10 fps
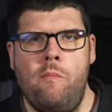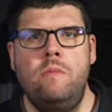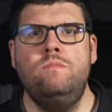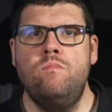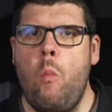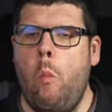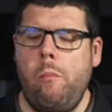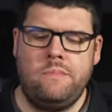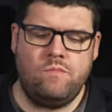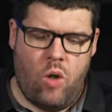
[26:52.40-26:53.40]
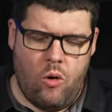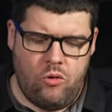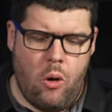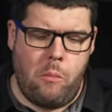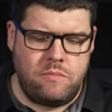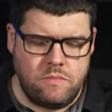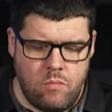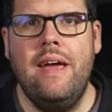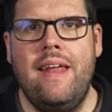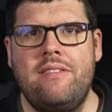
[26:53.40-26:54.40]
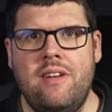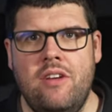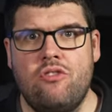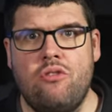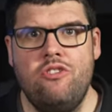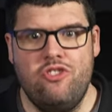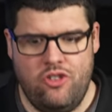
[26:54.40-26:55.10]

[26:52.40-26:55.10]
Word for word: Mmm, how good. It has a nice crunch